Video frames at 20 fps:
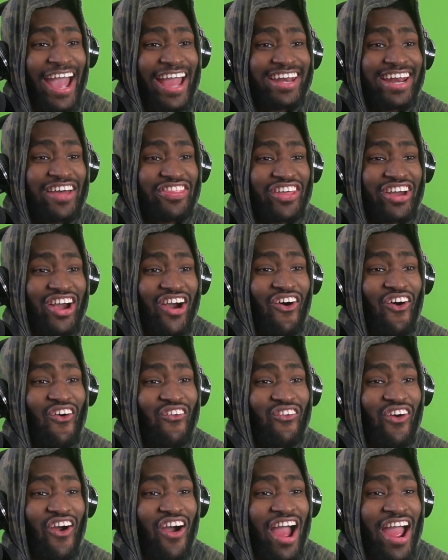ain't nothing
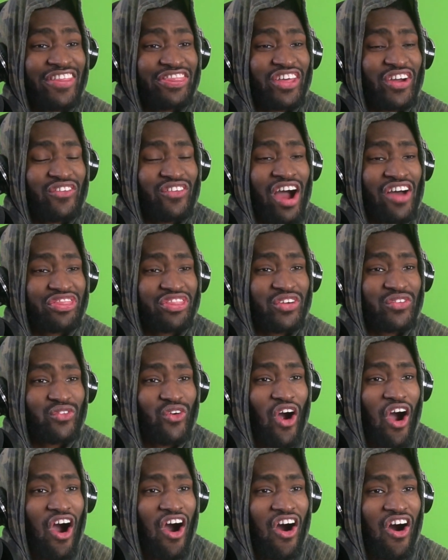going wrong, ain't there nothing
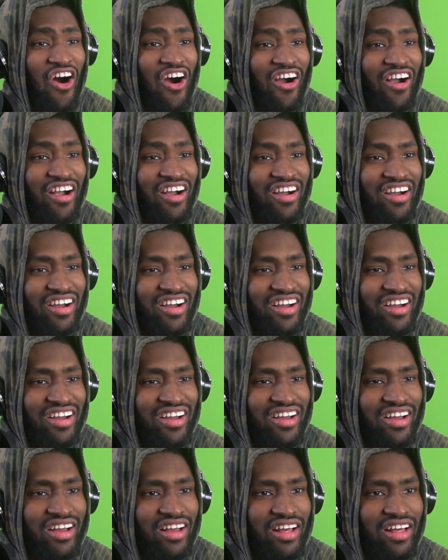wrong.
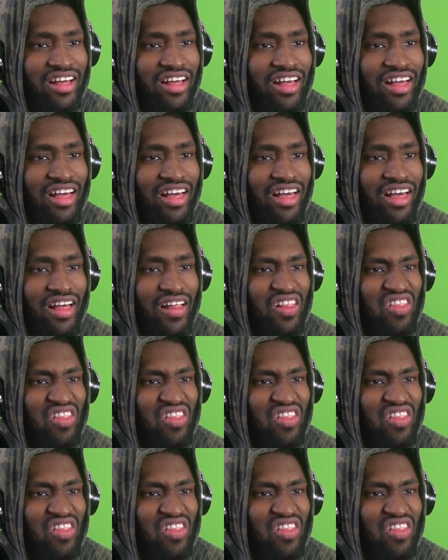I don't know,